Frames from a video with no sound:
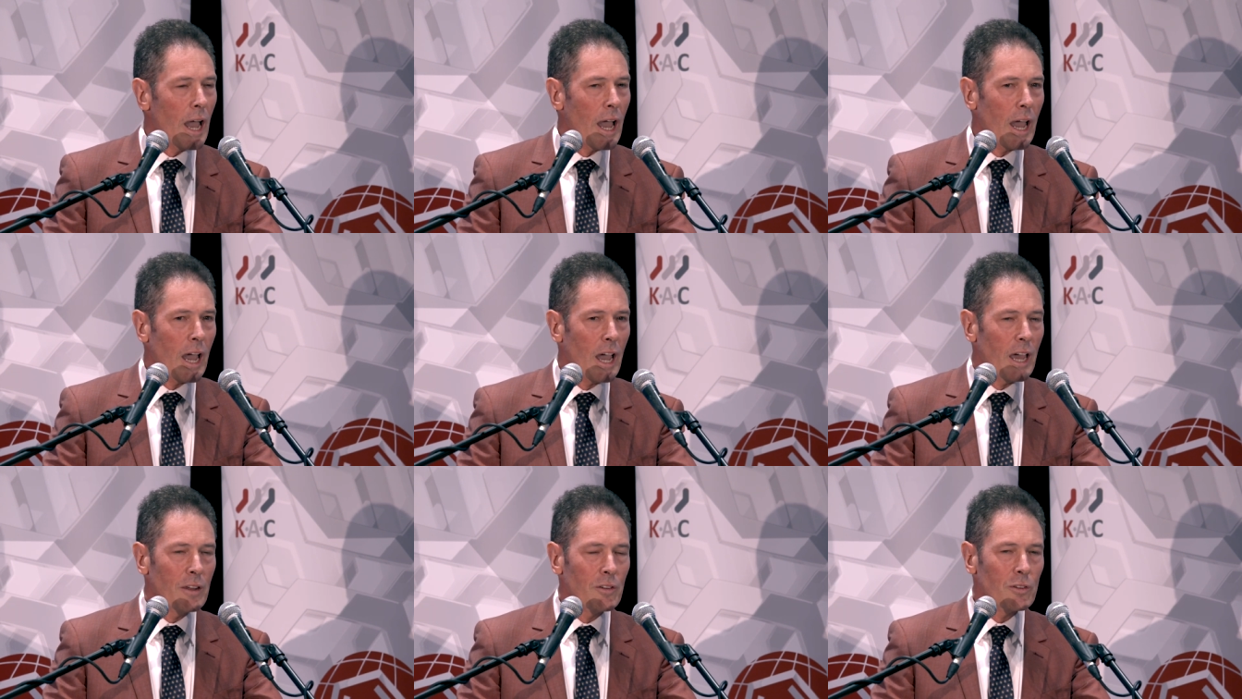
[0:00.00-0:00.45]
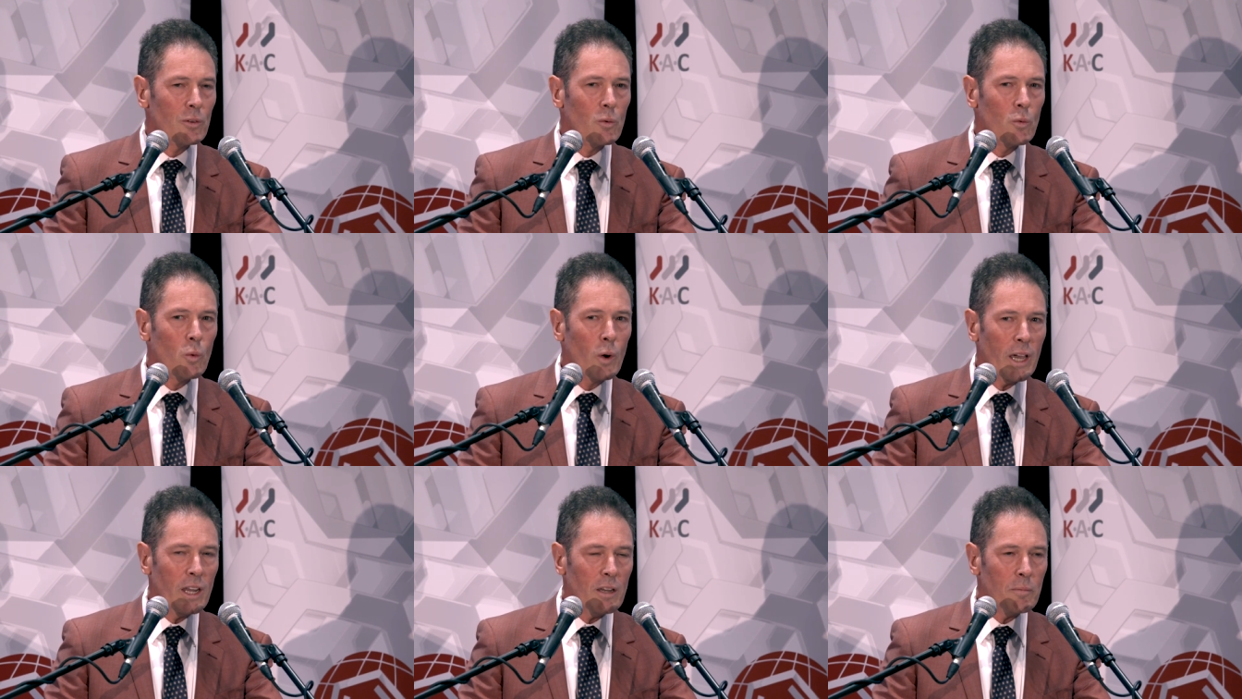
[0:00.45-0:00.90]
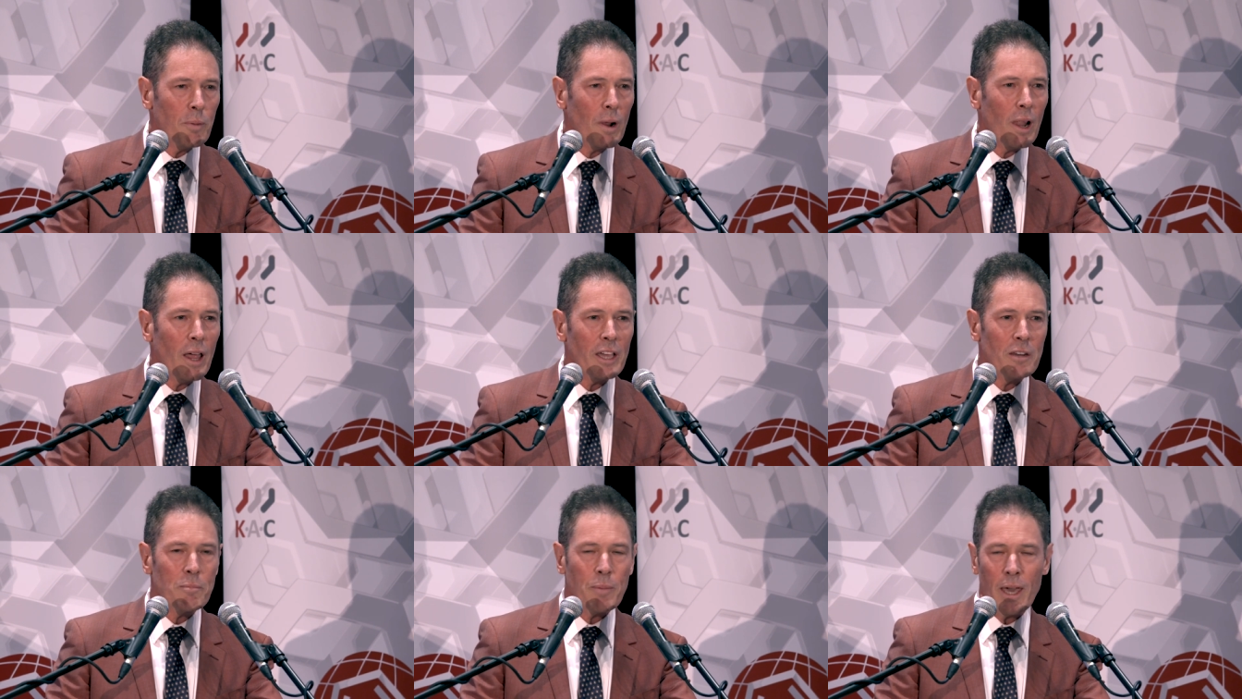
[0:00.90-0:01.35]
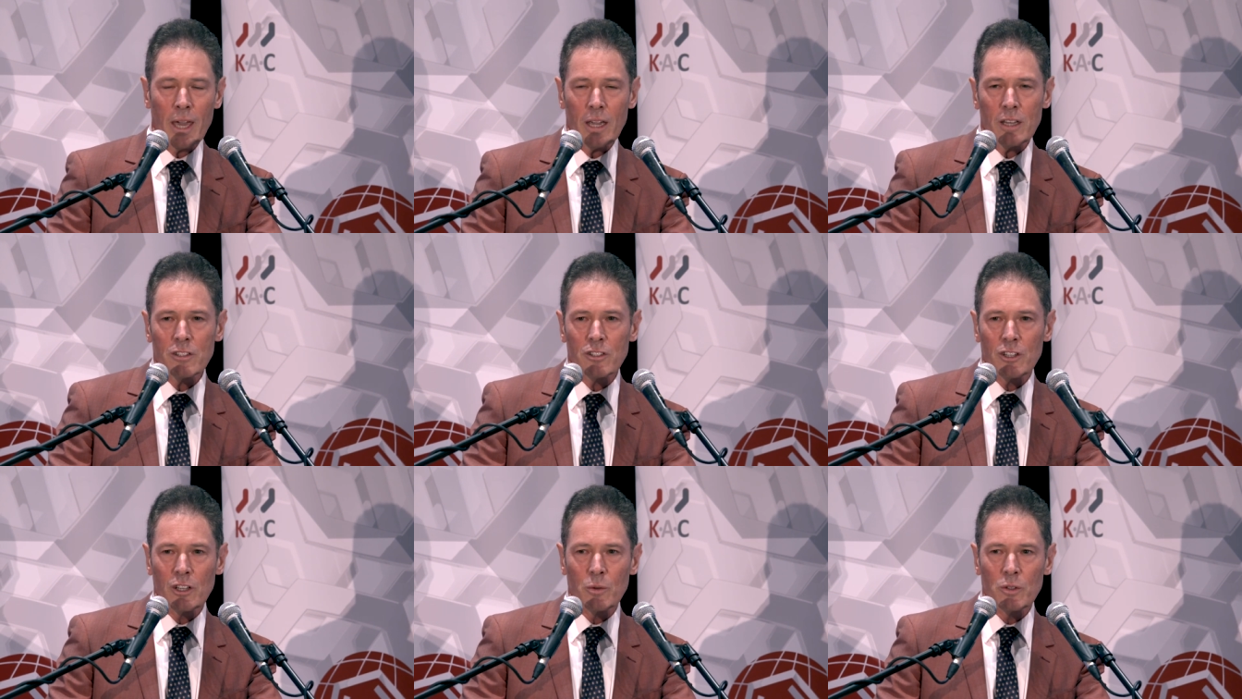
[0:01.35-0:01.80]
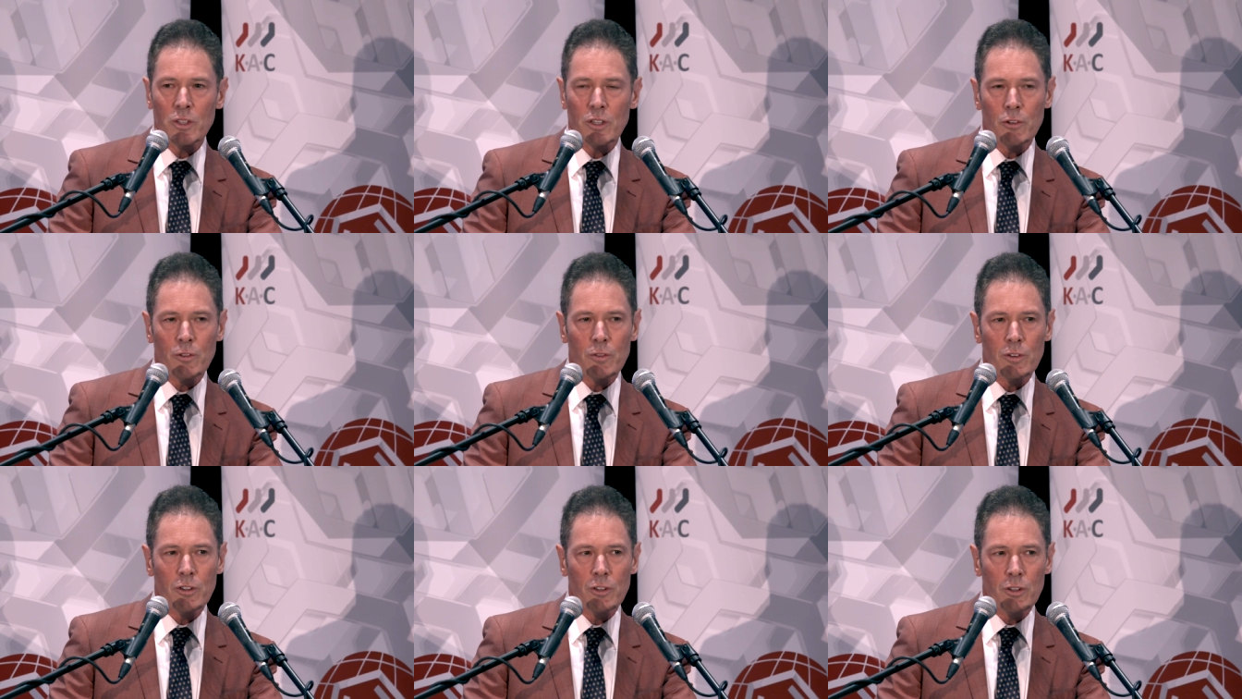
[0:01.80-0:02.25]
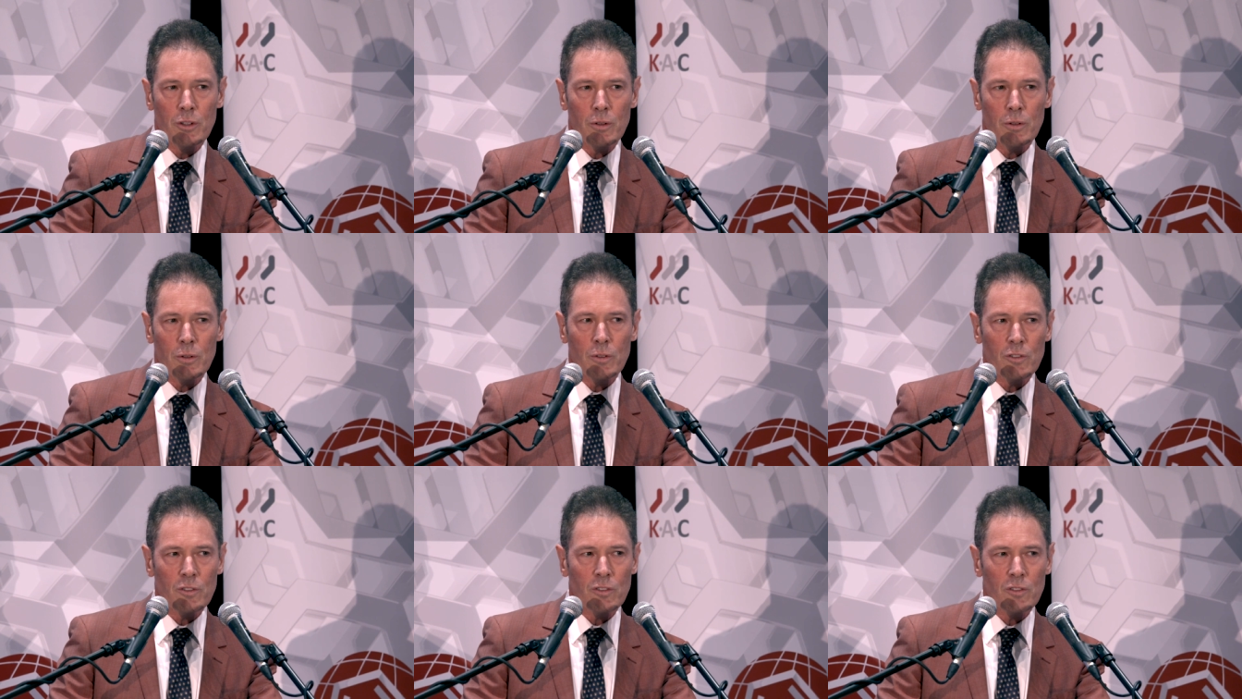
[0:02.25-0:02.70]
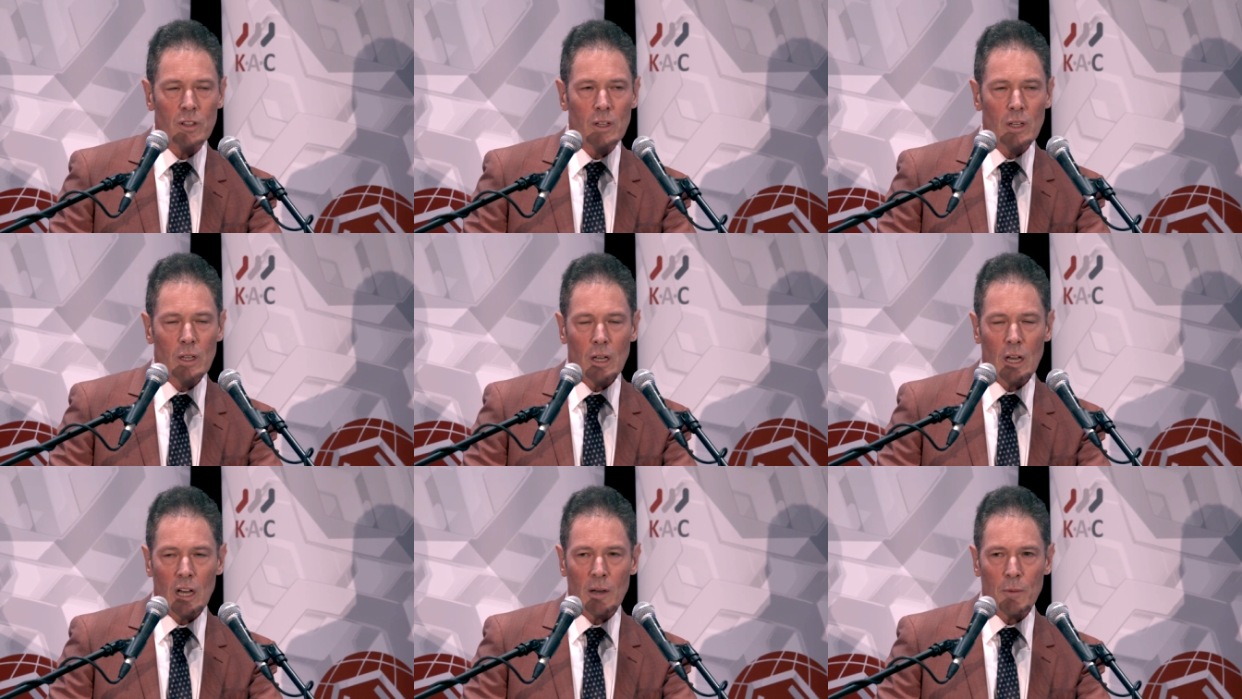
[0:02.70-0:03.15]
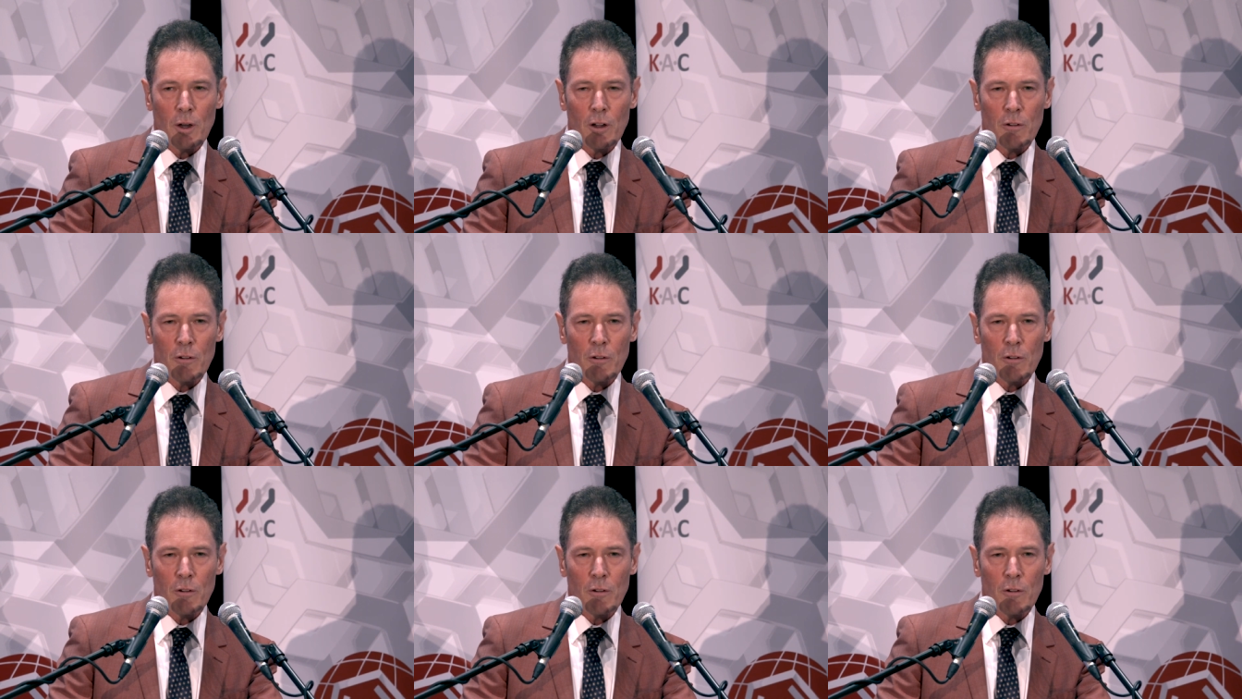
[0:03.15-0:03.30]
and when plain packaging was introduced um,